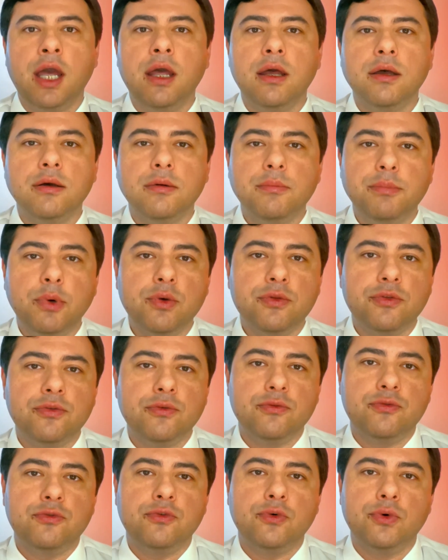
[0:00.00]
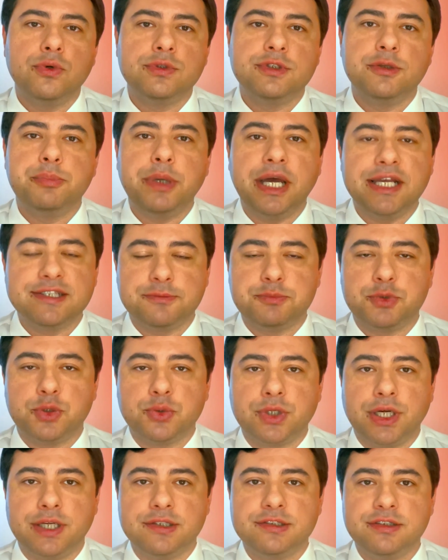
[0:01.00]
Both for the past
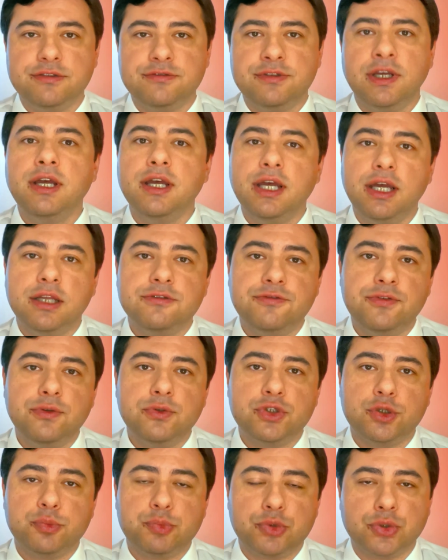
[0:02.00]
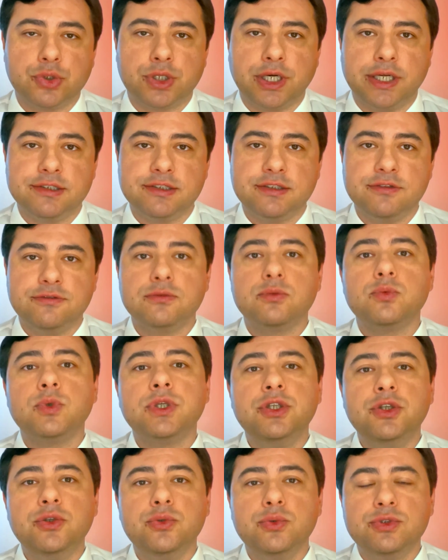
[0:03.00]
progressive and future progressive, when
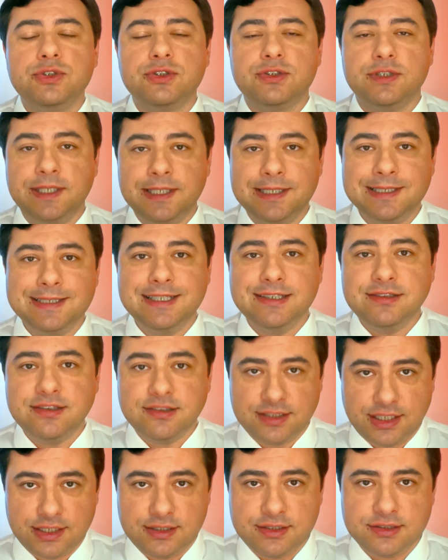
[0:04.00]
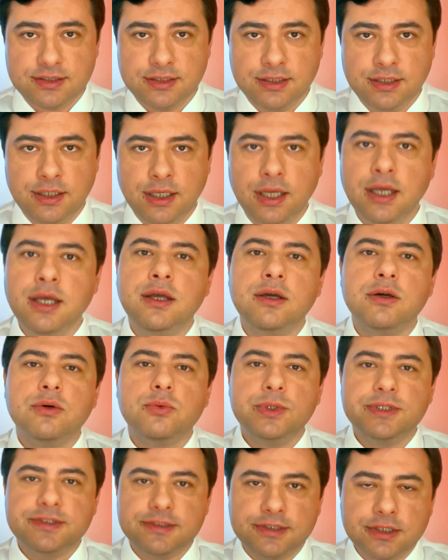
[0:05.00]
used in this sense, we
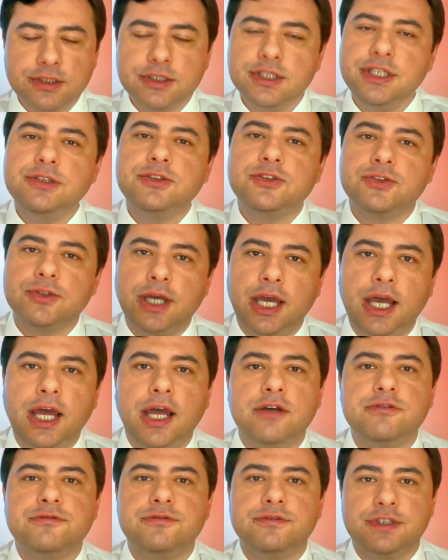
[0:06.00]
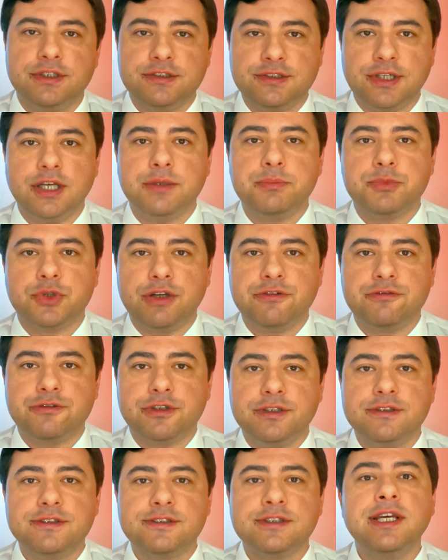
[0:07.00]
still need to have the time
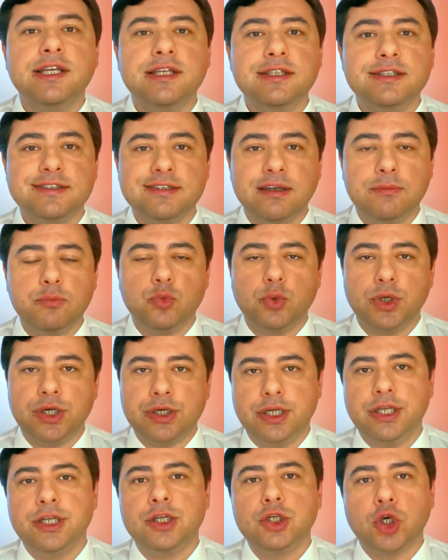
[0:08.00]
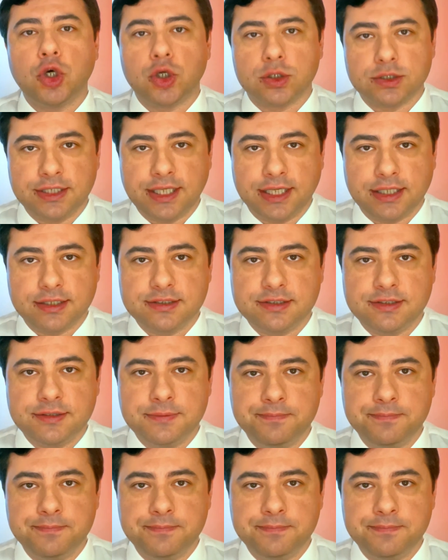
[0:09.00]
reference somewhere in context.